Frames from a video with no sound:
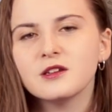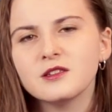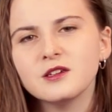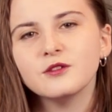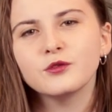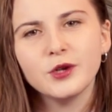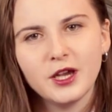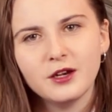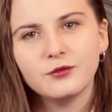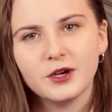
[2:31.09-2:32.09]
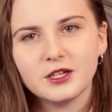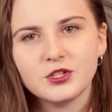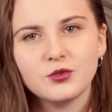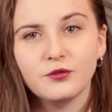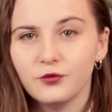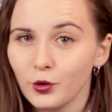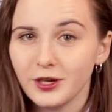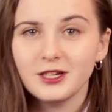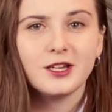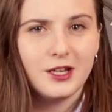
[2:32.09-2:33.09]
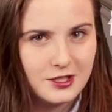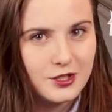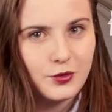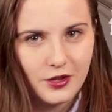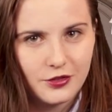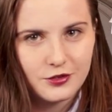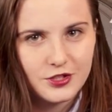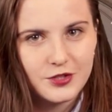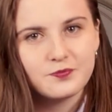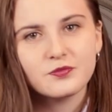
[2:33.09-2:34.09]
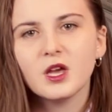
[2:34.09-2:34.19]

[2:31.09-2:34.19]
to think of creative ways to avoid connecting with others.